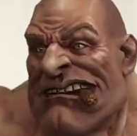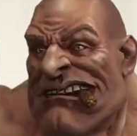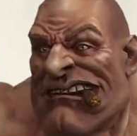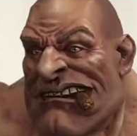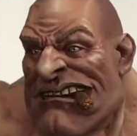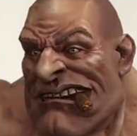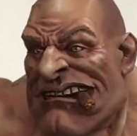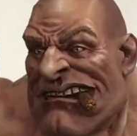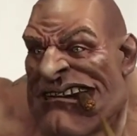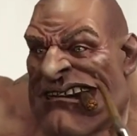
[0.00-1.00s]
picked up the
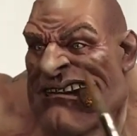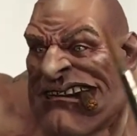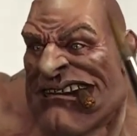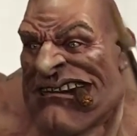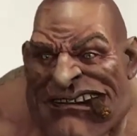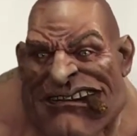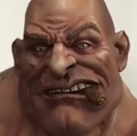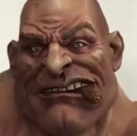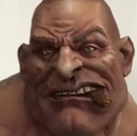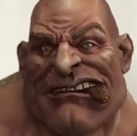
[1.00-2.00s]
primary accent points
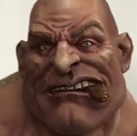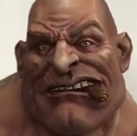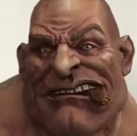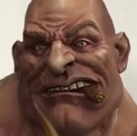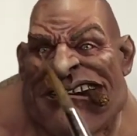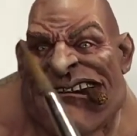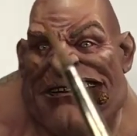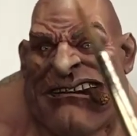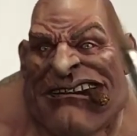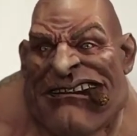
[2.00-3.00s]
just to push the
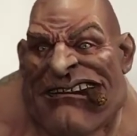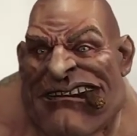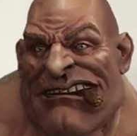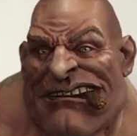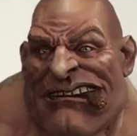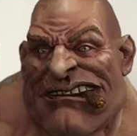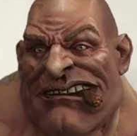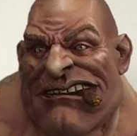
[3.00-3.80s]
contrast a bit more.